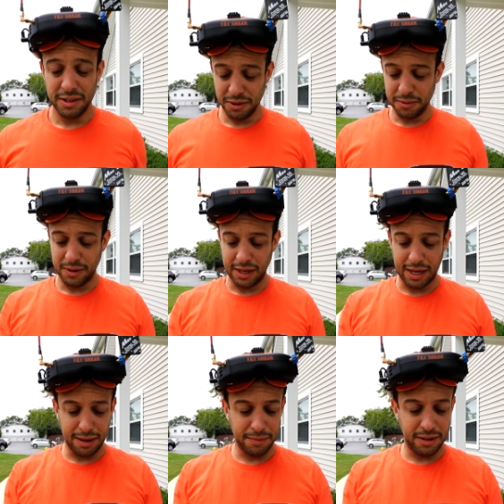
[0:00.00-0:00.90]
So
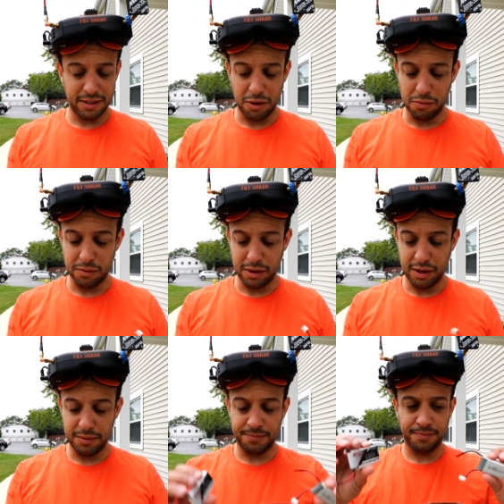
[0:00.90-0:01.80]
I'm gonna say
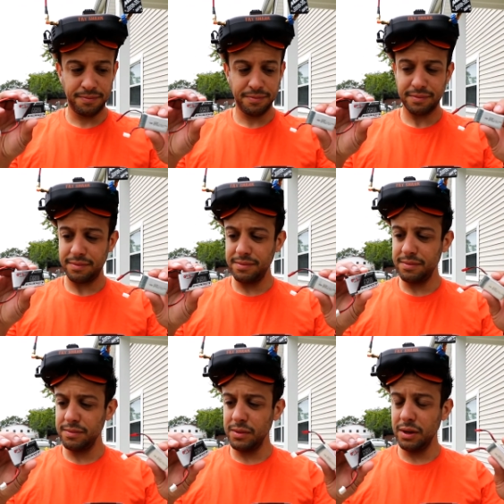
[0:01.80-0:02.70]
overall,
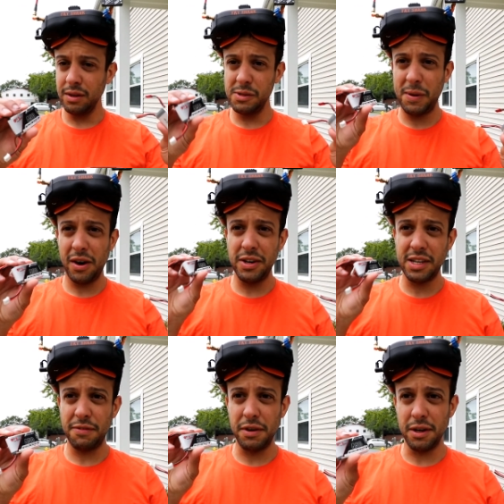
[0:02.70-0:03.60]
this battery is
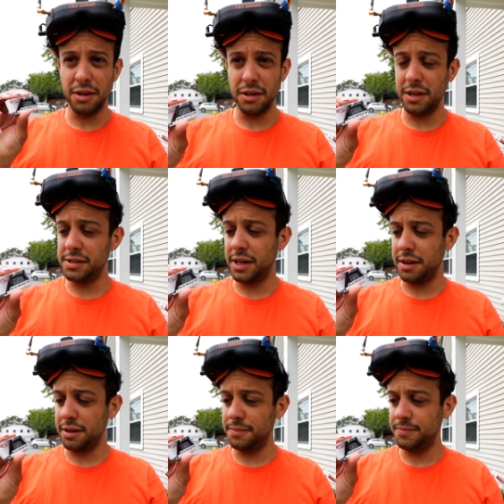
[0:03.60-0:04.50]
definitely a good
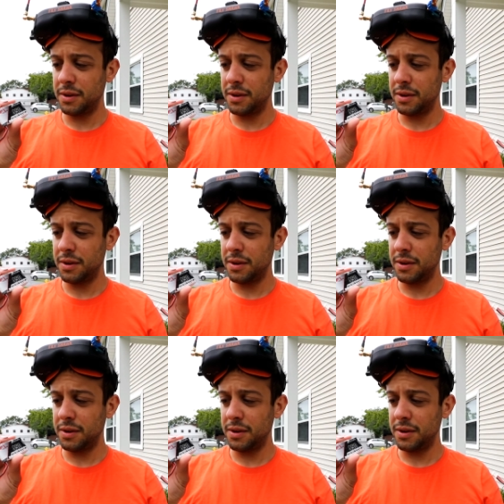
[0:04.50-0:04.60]
contender